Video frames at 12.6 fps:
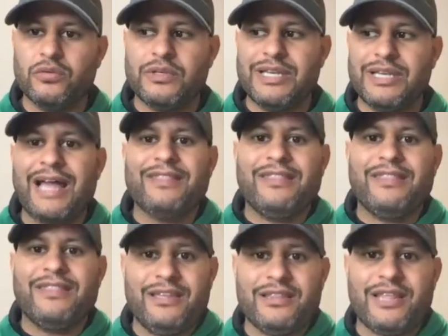not
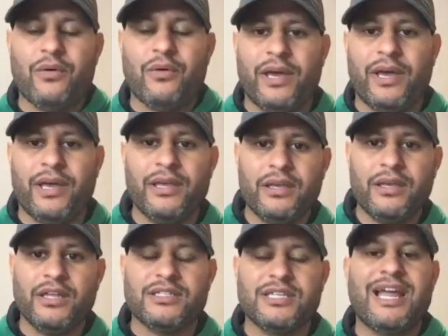think that way
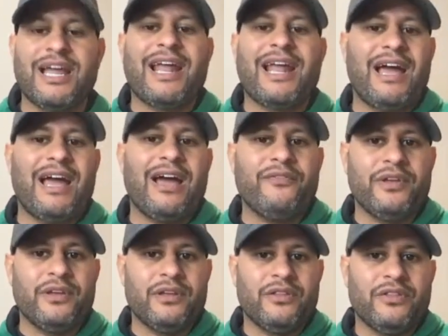and to not have
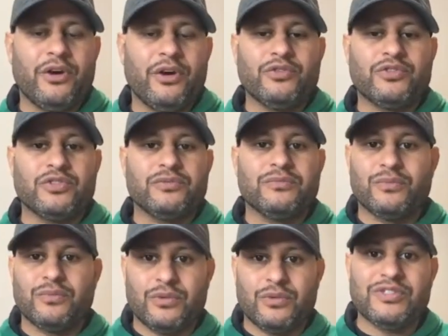those,
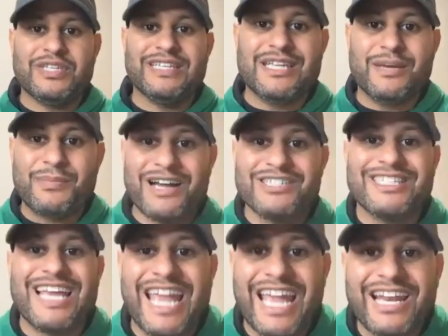you said,
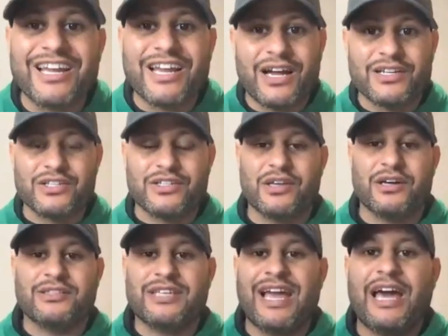subconscious and unconscious
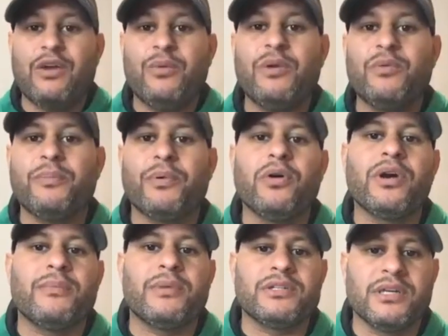thoughts? Like, how do we
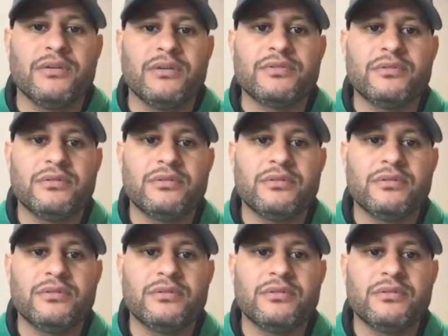reprogram ourselves?